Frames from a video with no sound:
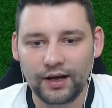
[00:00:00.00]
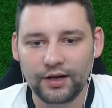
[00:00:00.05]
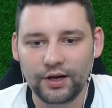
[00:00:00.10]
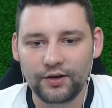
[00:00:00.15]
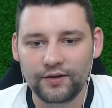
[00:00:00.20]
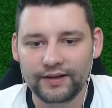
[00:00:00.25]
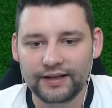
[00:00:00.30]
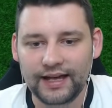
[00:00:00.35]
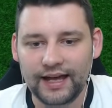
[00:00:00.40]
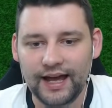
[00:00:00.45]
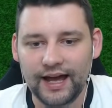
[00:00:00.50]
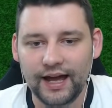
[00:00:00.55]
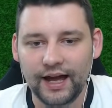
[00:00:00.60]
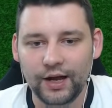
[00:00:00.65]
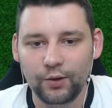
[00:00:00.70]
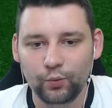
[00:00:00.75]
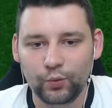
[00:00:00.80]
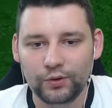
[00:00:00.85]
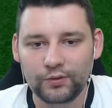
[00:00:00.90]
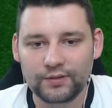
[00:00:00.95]
I don't even care.
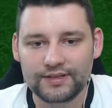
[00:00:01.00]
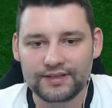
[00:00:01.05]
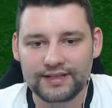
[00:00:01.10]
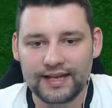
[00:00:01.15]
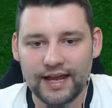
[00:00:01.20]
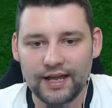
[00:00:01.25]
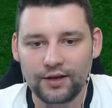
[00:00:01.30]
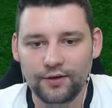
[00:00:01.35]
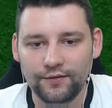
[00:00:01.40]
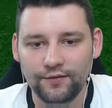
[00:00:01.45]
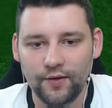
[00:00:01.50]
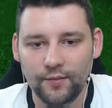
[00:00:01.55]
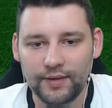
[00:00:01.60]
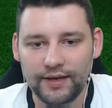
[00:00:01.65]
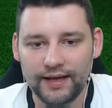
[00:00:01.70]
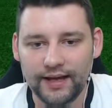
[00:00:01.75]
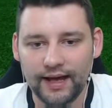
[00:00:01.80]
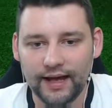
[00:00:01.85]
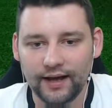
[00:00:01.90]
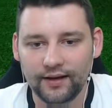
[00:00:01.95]
I will slay you from
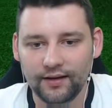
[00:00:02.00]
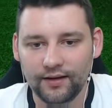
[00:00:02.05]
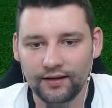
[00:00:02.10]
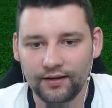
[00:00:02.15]
here.